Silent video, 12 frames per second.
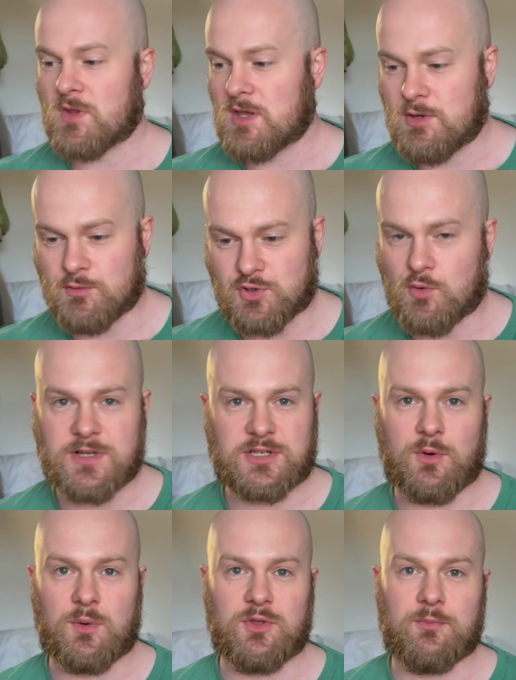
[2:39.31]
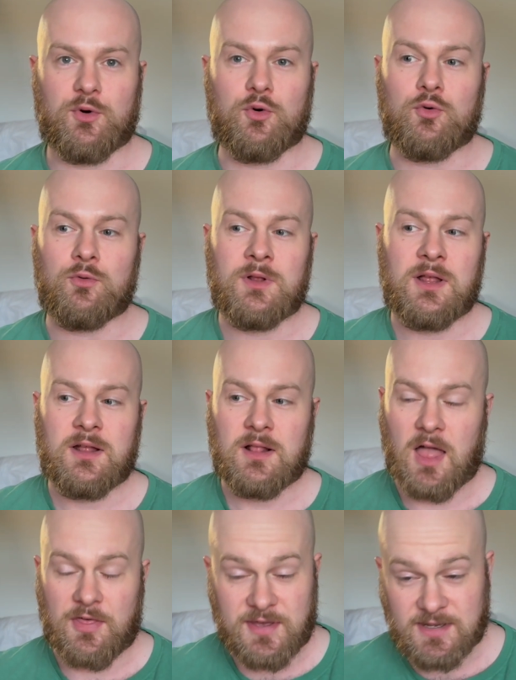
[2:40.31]
He was always quick with the ball.
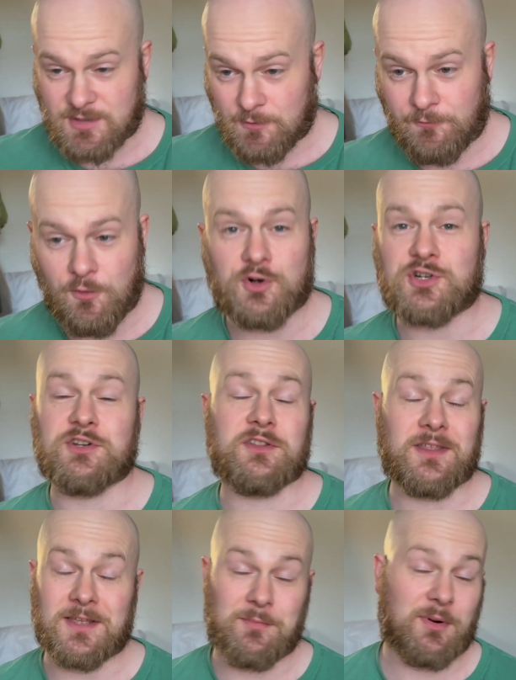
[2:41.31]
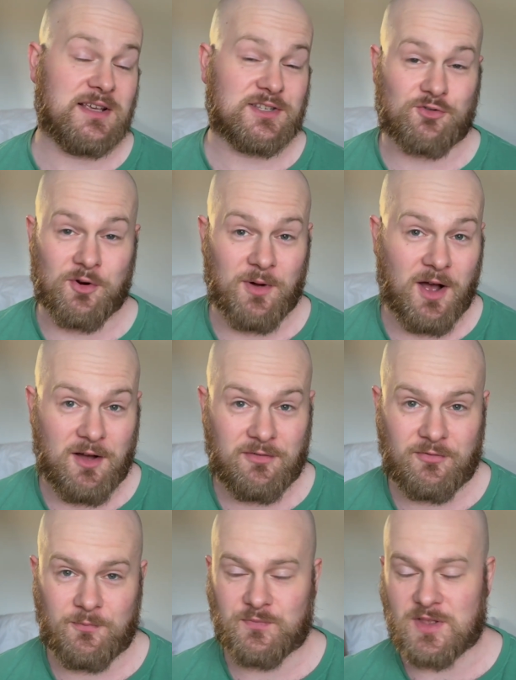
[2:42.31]
I think it's unfortunate that he plays scrum
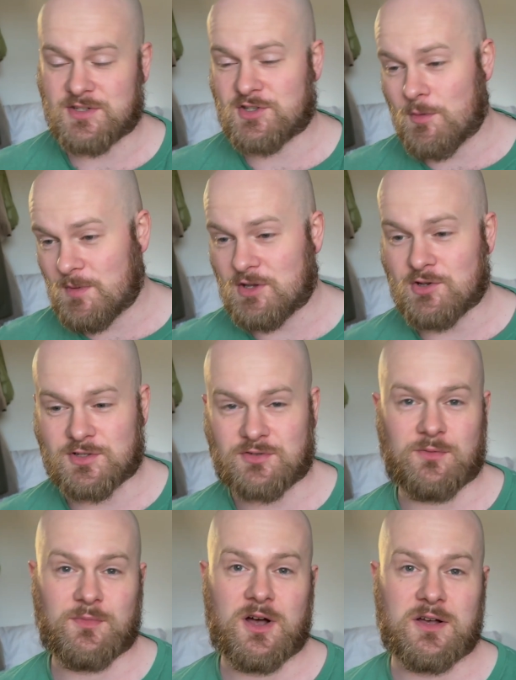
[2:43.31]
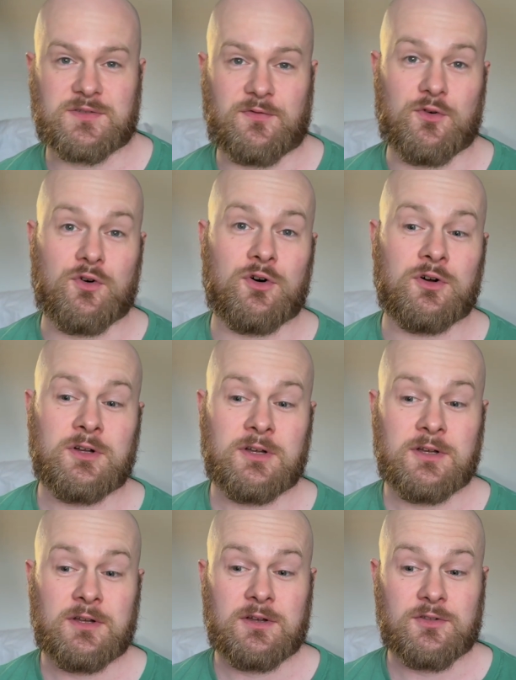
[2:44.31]
half. There's so many good scrum halves for
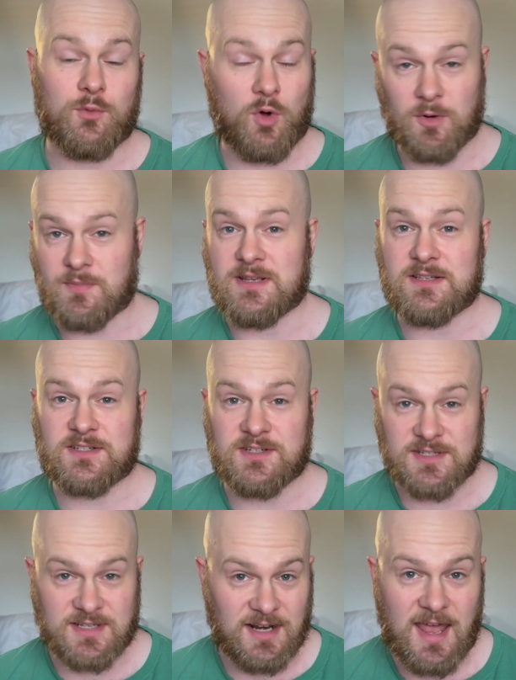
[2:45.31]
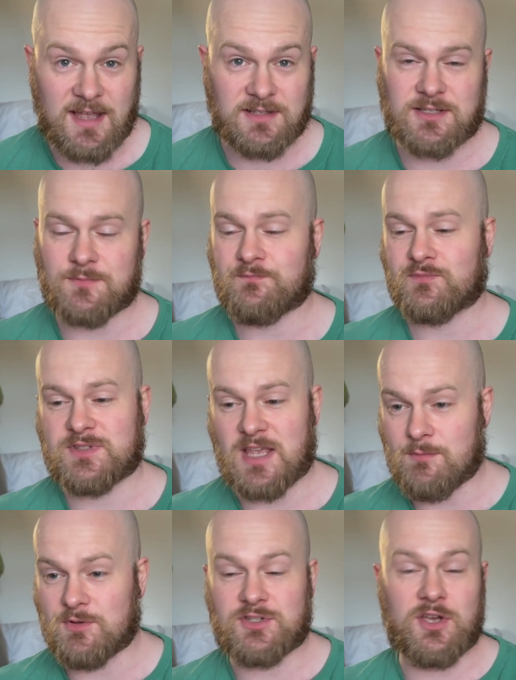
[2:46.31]
the Wallabies to select.
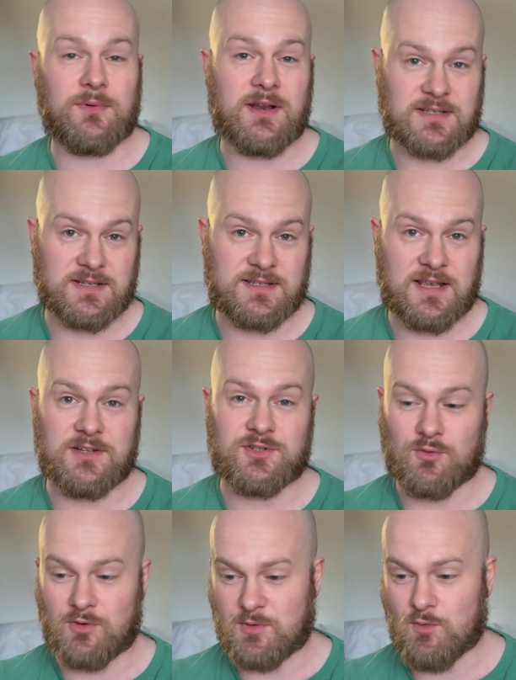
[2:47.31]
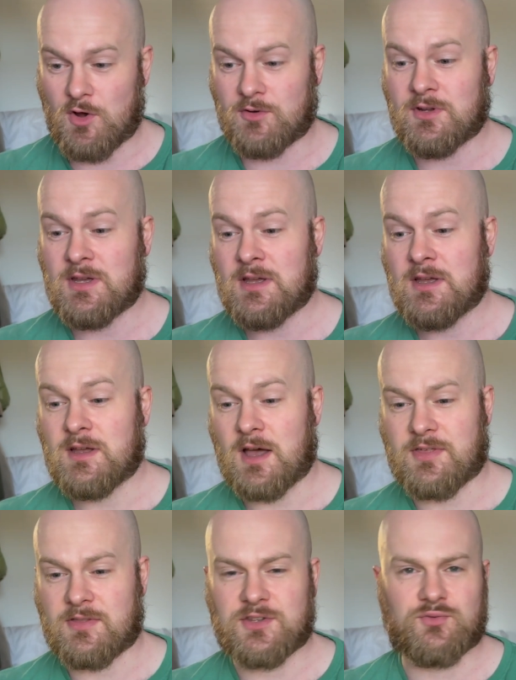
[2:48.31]
Tate McDermott, as I said, has already won. I
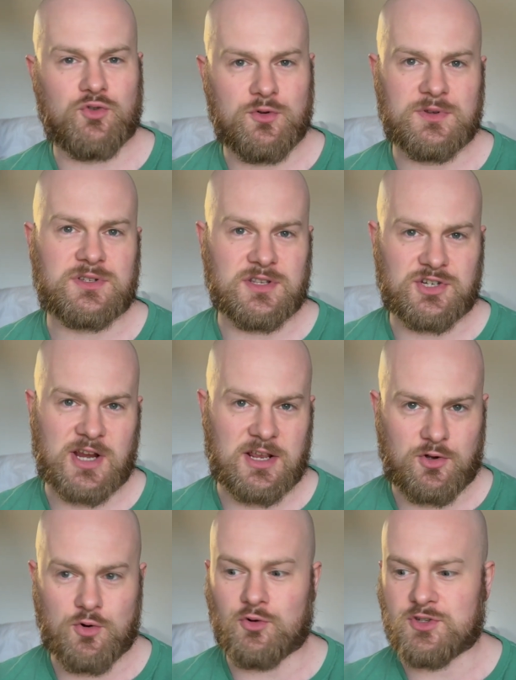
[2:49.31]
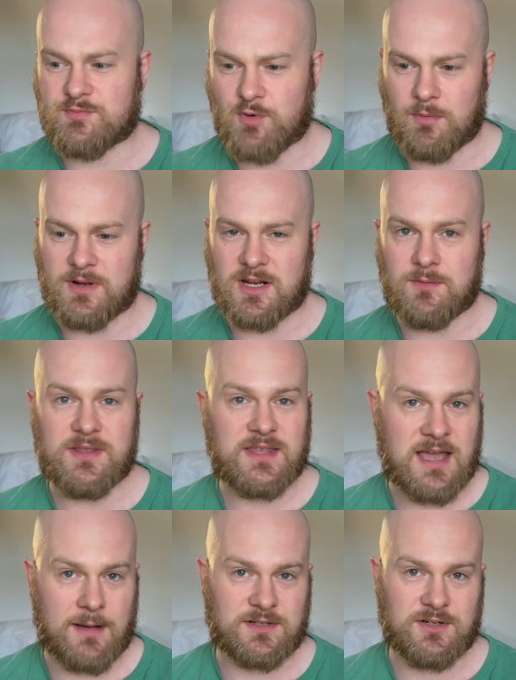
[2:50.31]
think there's rumours that Jake Gordon's probably going to be the
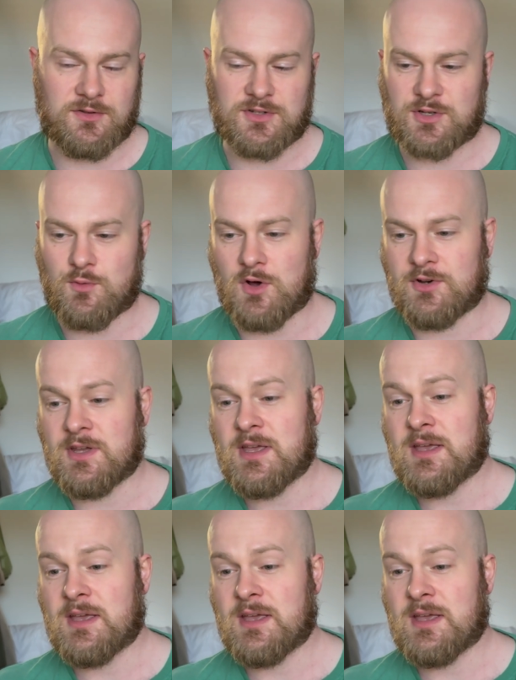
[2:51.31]
captain of the squad.